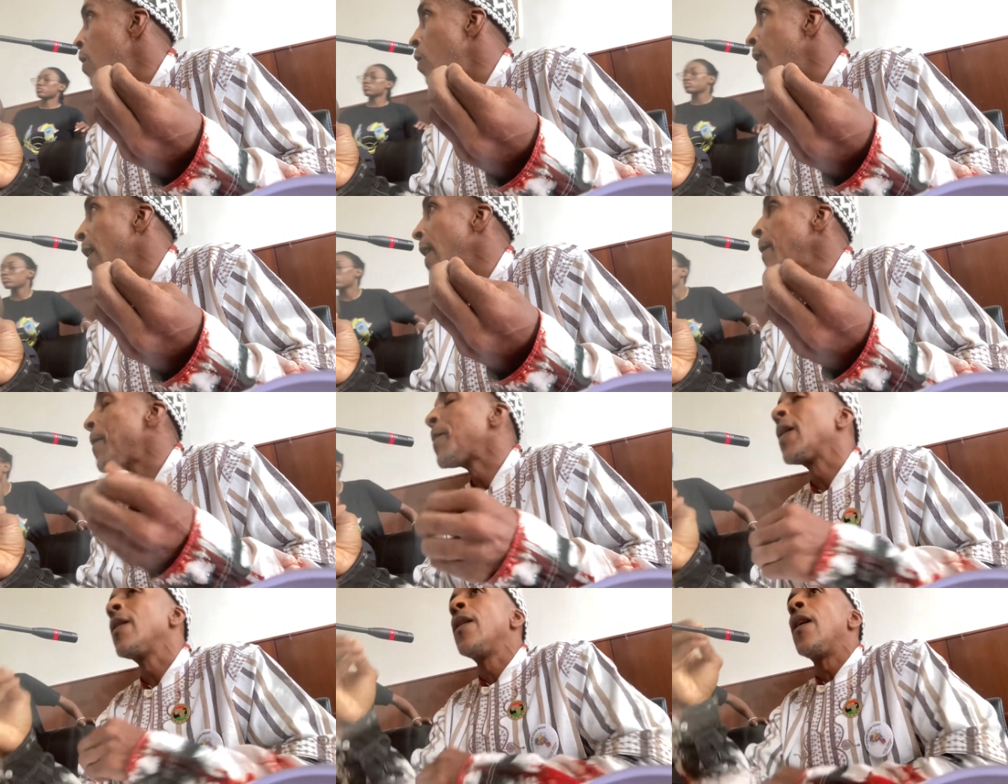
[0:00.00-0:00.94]
Okay?
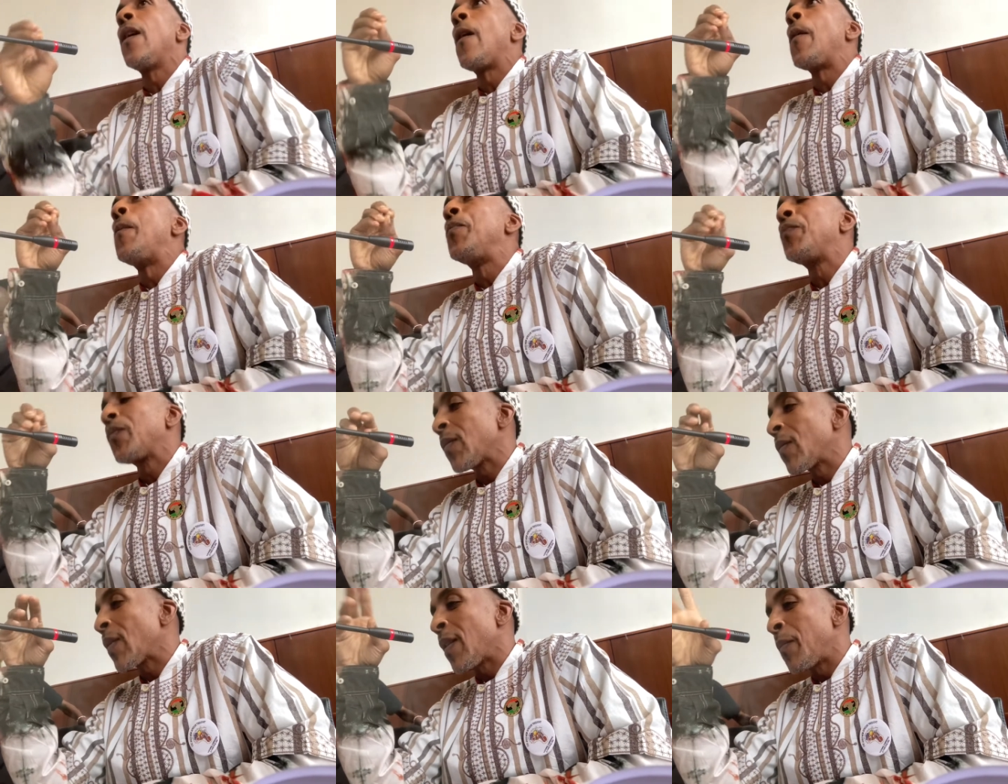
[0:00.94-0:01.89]
Um,
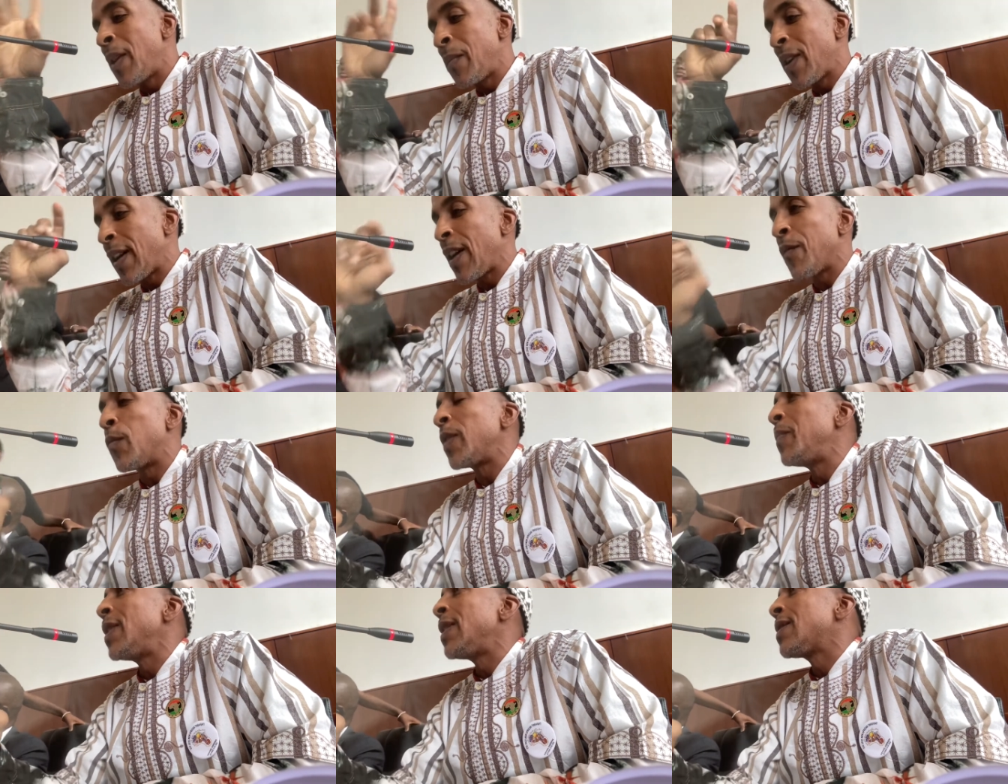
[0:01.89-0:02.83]
maybe I have
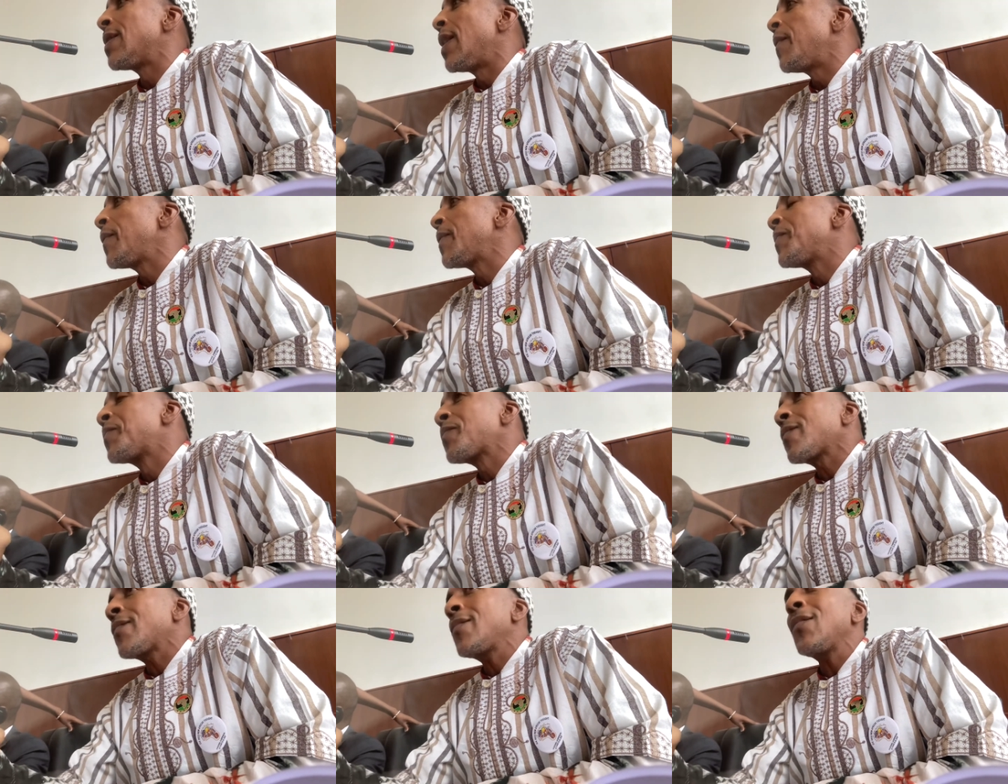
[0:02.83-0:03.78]
one minute left.
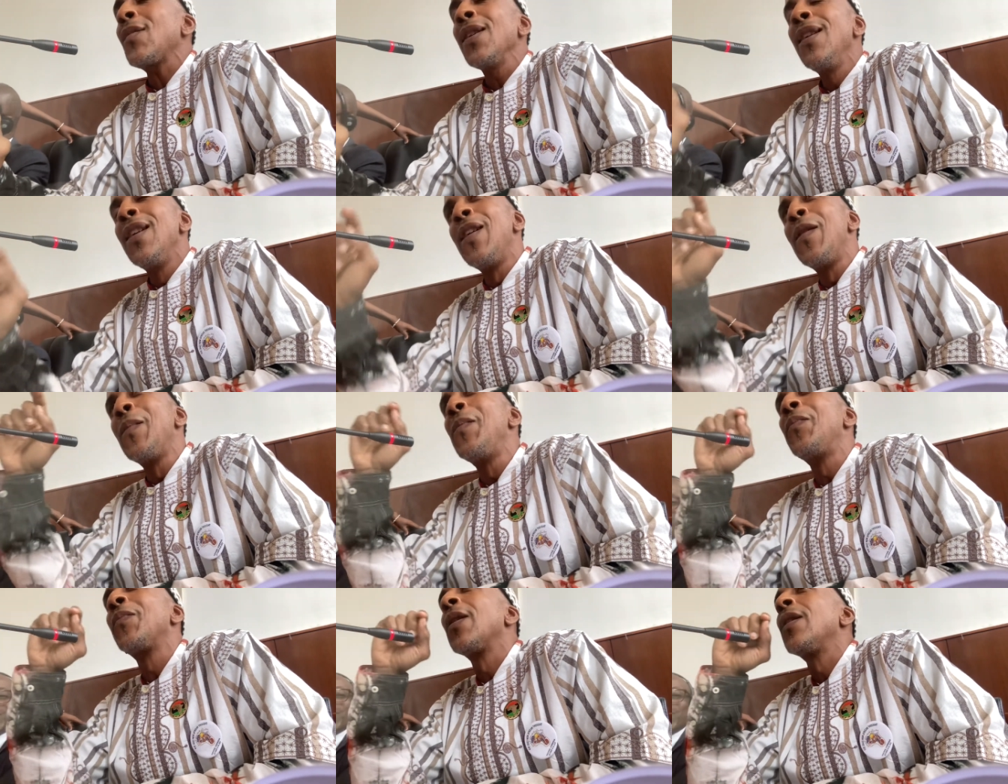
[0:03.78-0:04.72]

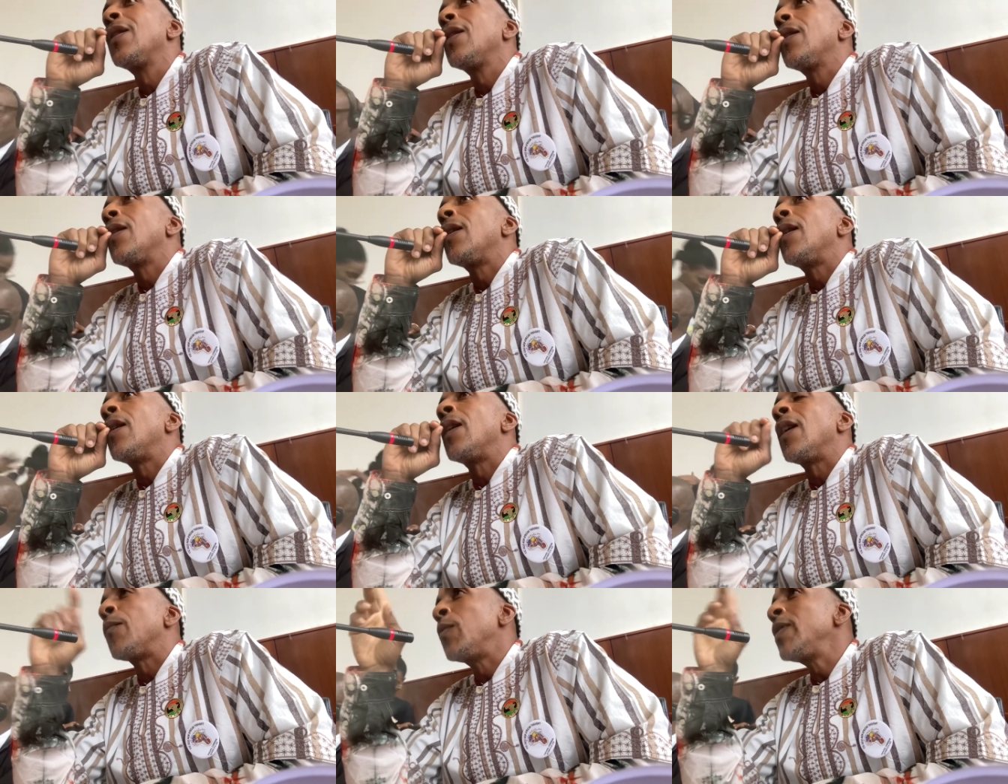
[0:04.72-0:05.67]
Um,
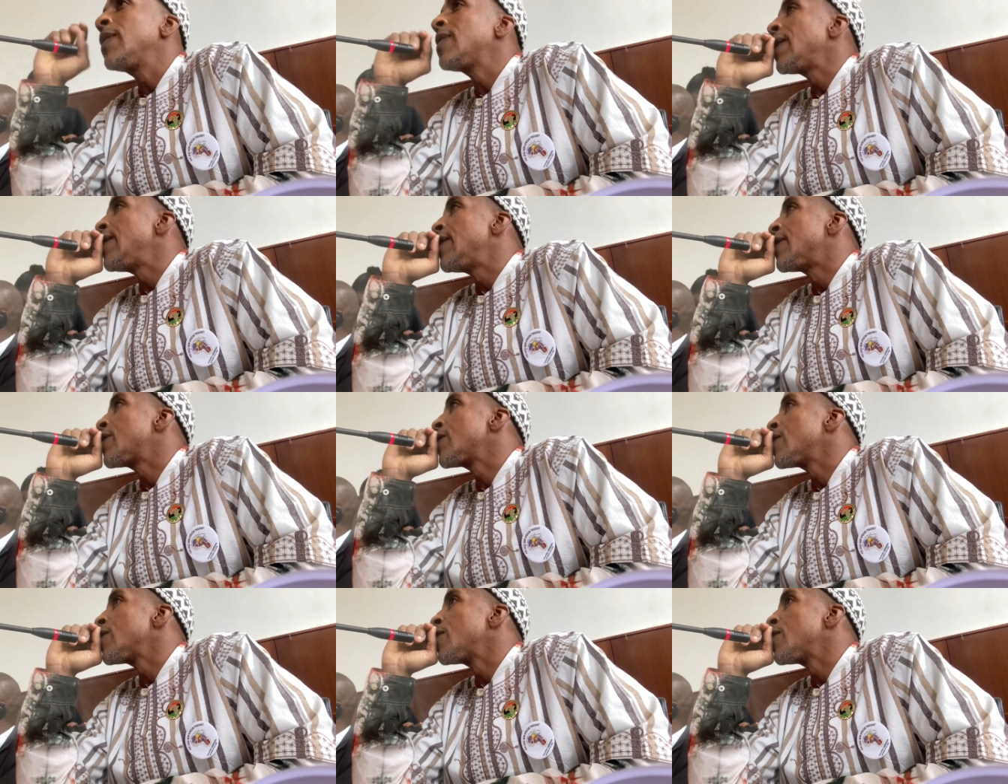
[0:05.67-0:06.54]
I want to say this.